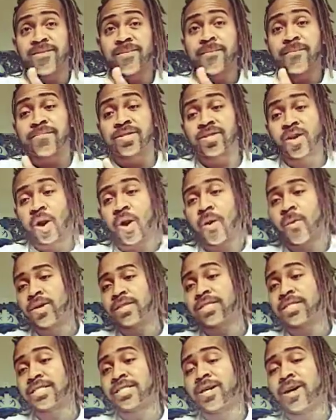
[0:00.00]
Star
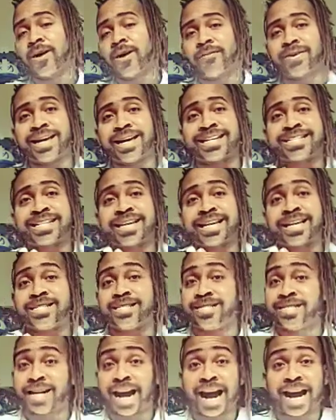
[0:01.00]
Wars itself is a
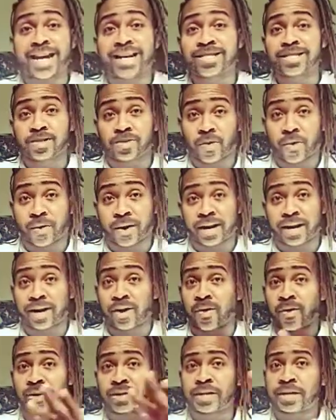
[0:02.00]
giant story, and of
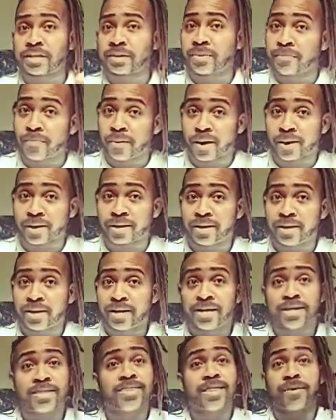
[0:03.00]
course there's a book.
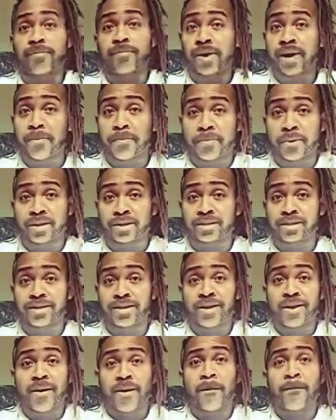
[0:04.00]
Never read books,
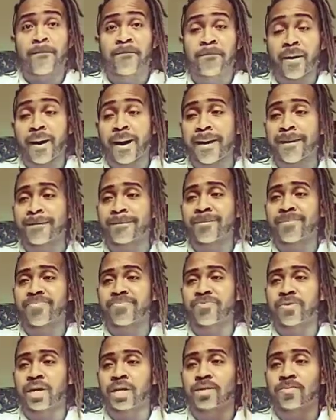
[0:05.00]
but
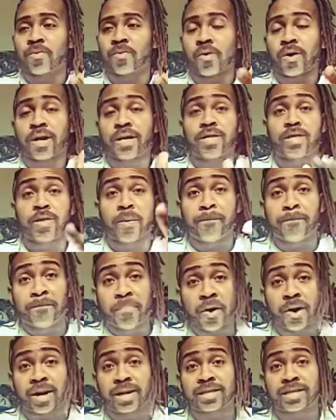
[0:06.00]
there's more in the
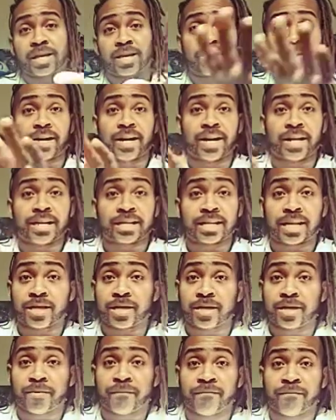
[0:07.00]
book than there is
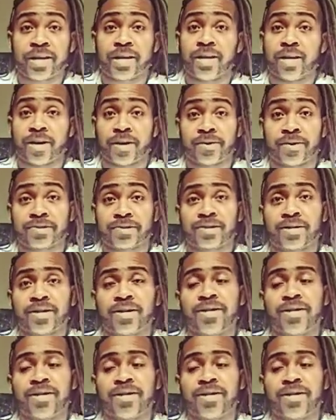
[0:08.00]
in the videos.